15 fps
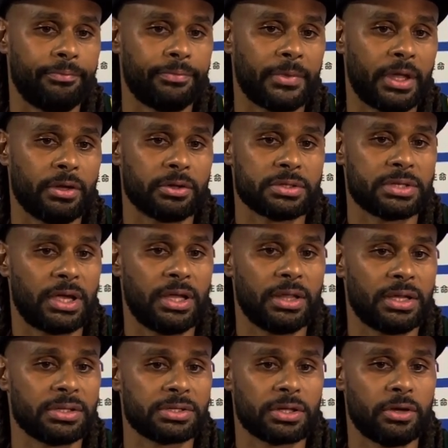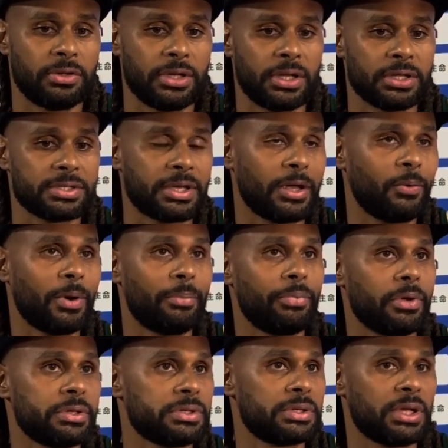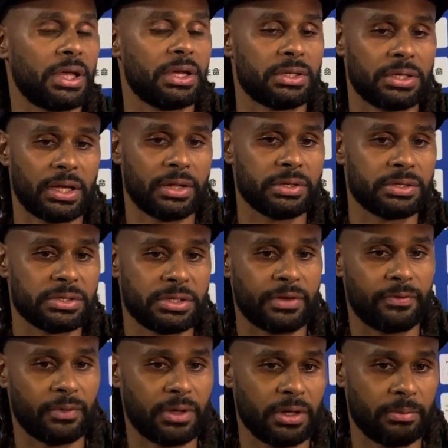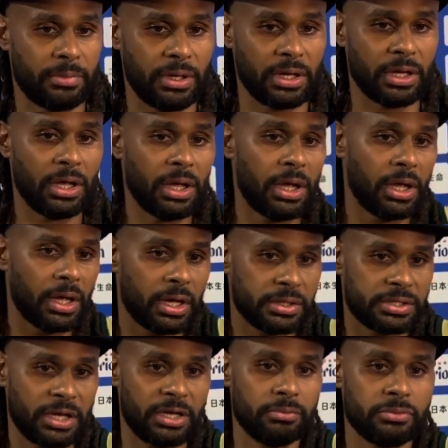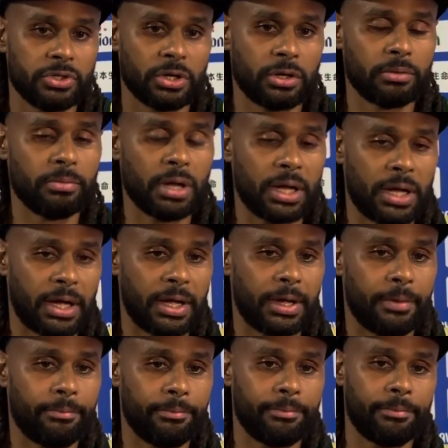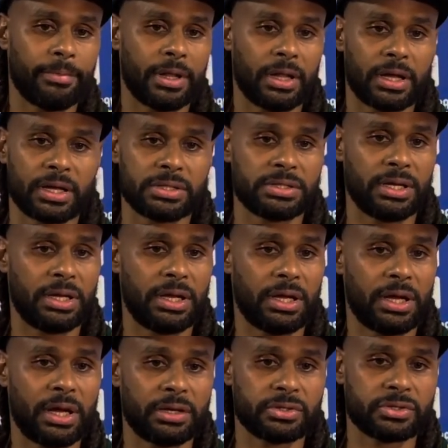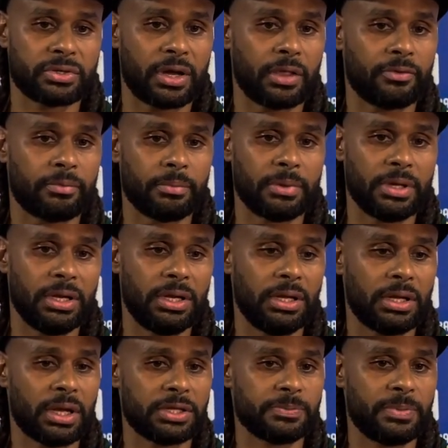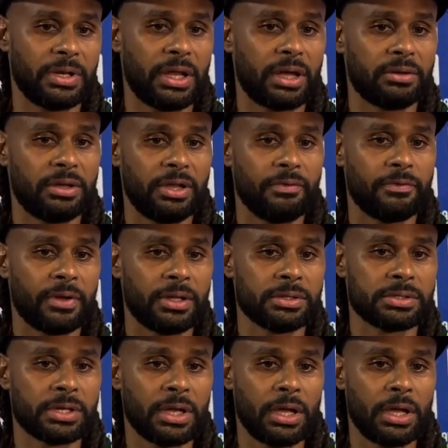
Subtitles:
And not saying that it's only going to take one person to get it done. This is definitely going to be a team job. But like I said, our strength from the beginning has been our defense.